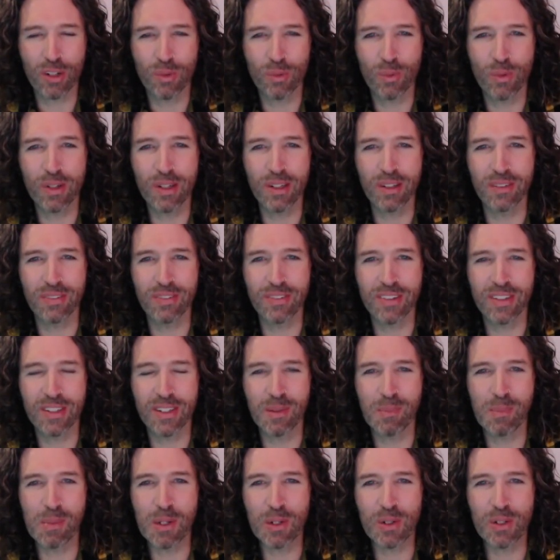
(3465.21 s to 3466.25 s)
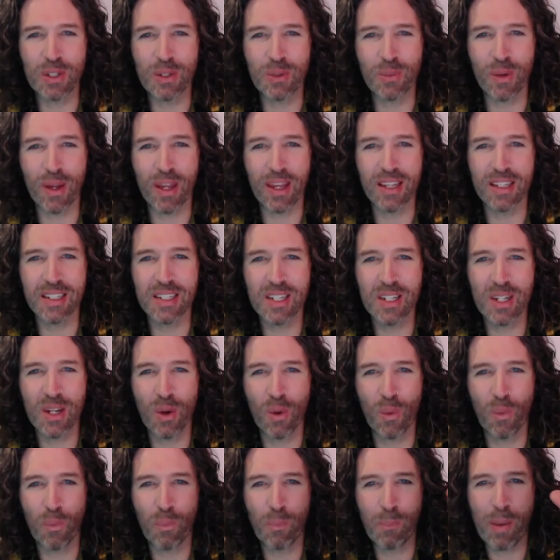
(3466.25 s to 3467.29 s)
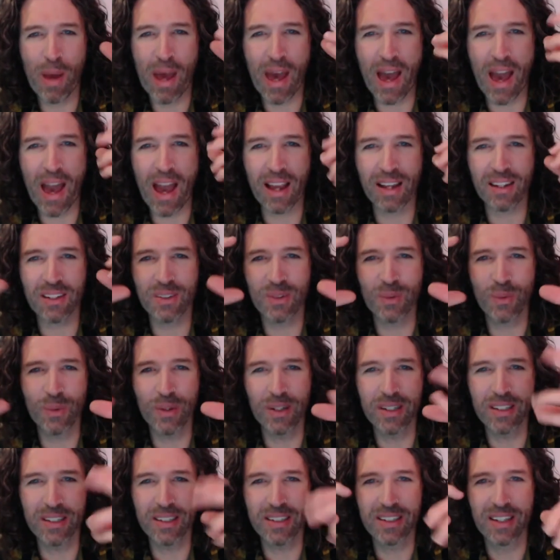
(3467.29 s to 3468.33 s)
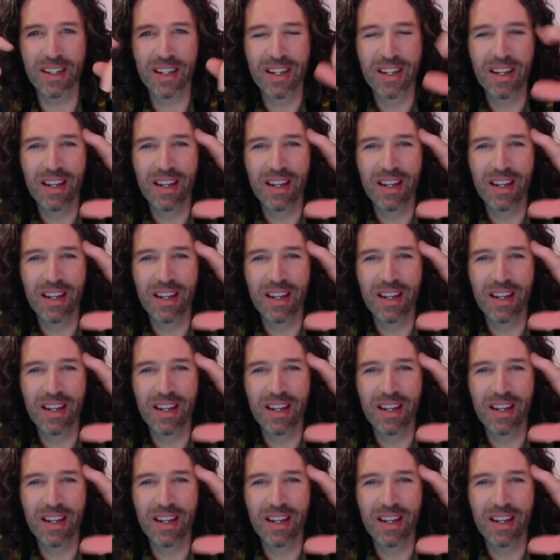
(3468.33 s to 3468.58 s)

rift in the Milky Way is so packed with